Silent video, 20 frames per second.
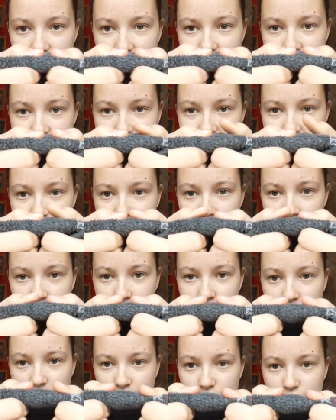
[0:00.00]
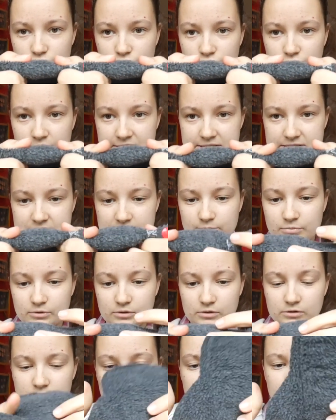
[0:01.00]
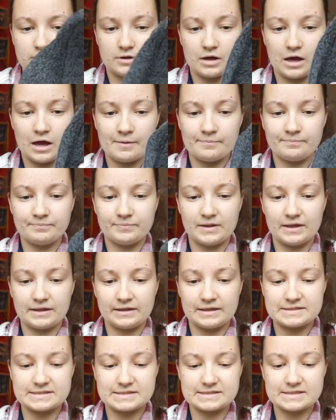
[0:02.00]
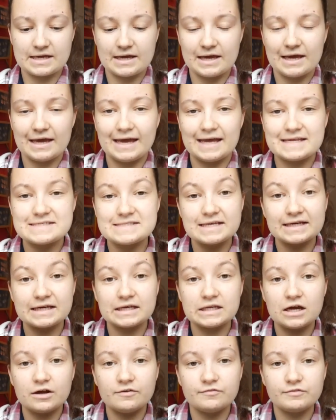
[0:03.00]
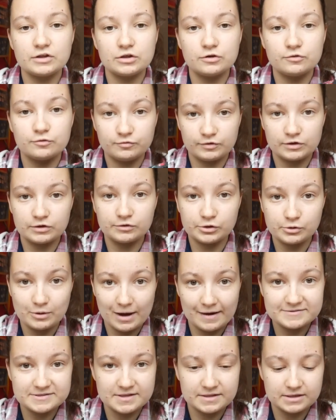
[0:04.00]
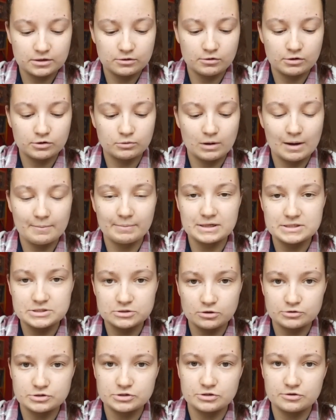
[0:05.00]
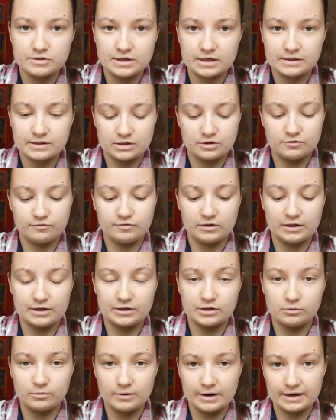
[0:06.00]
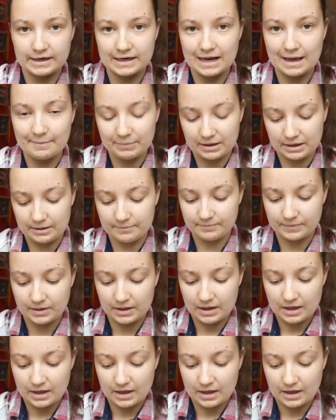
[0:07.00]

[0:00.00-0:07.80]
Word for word: It is a reasonable um, thickness. It's, a, it's thick enough that you feel you have something in your underwear, but it's not too thick that you feel like you're wearing a nappy.